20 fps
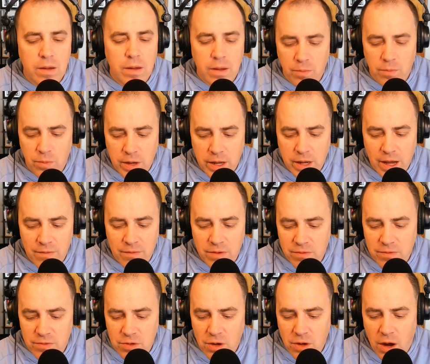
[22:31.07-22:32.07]
And we haven't
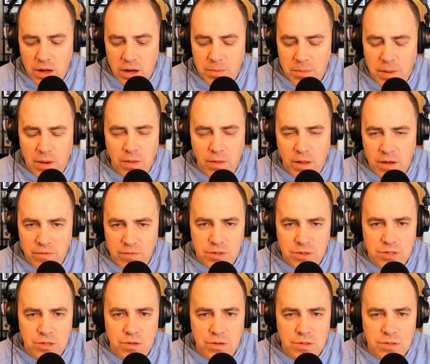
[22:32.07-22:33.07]
even talked about life
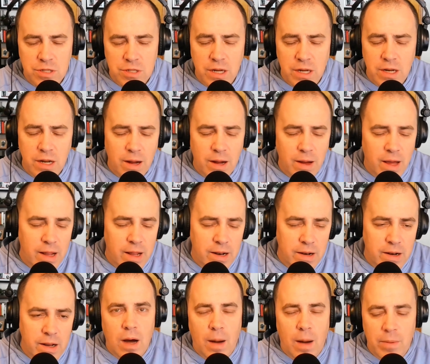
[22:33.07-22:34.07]
insurance yet. And
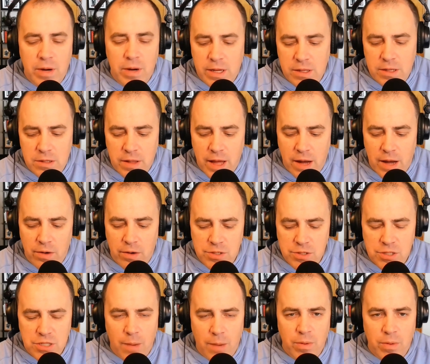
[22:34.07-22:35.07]
I'm going to get to that on a
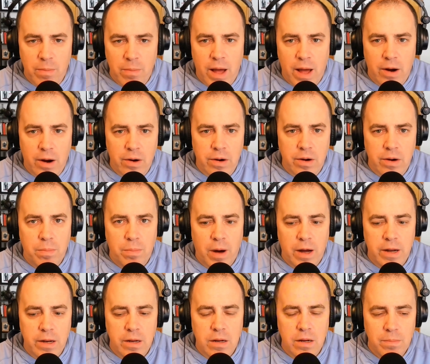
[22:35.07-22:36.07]
separate matter.
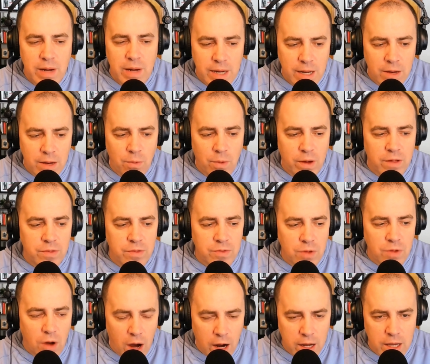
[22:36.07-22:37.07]
But
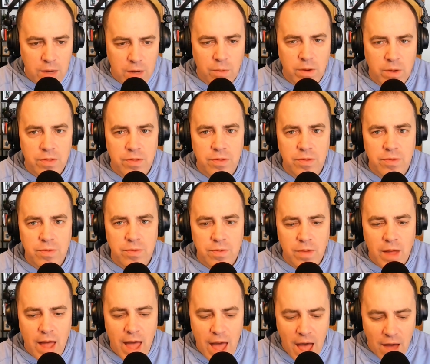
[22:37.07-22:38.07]
talking with,
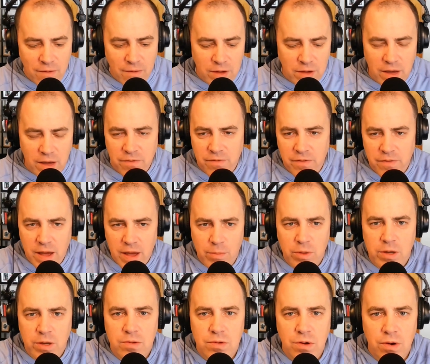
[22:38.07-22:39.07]
having a
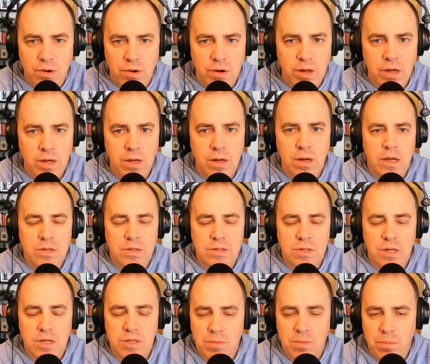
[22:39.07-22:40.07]
family attorney
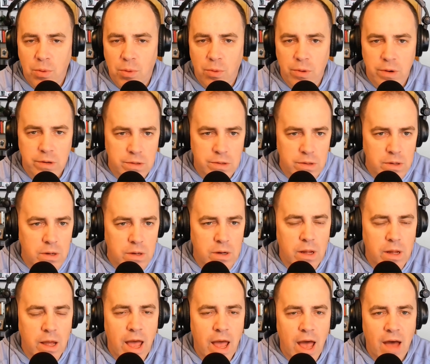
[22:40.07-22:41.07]
is important.
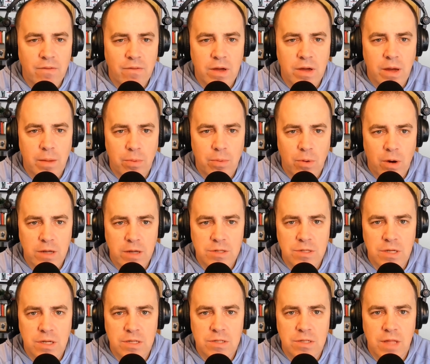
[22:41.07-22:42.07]
Having a
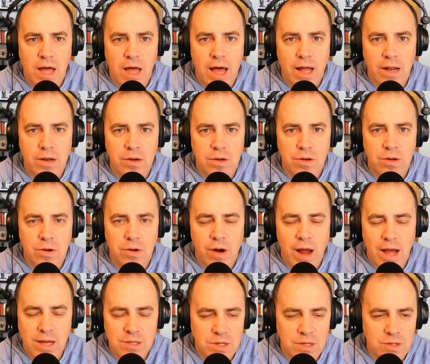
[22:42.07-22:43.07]
process that your
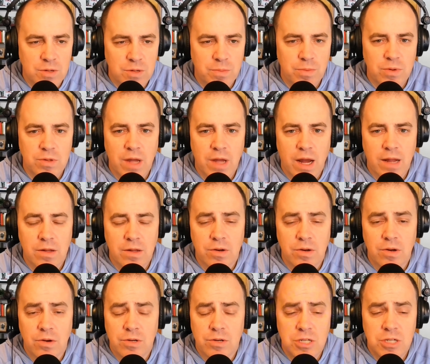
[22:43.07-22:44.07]
assets are
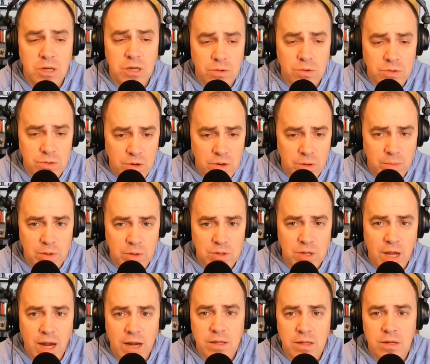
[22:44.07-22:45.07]
protected, your children are
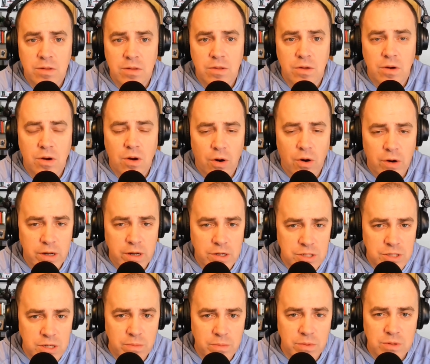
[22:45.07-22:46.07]
protected, the
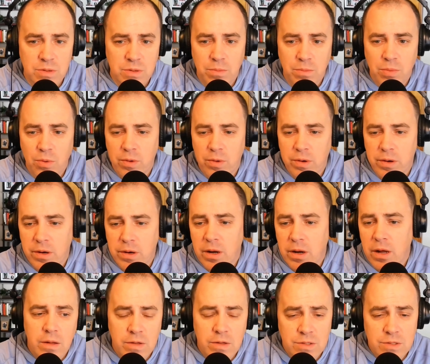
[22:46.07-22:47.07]
guardianship is important.
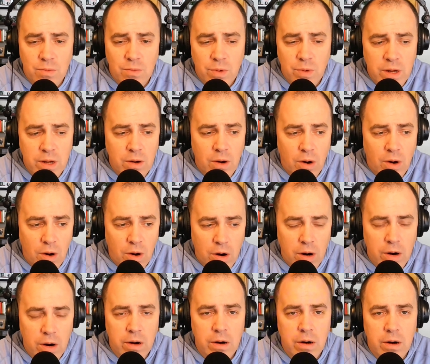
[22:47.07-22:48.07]
Listen, we
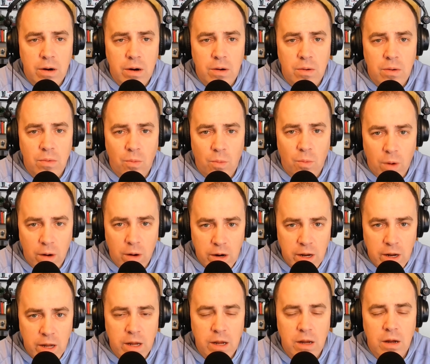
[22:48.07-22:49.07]
are
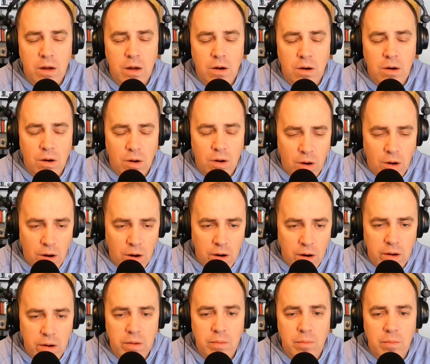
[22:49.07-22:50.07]
working
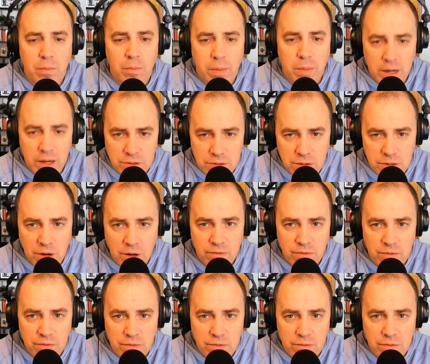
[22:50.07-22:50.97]
our butts off.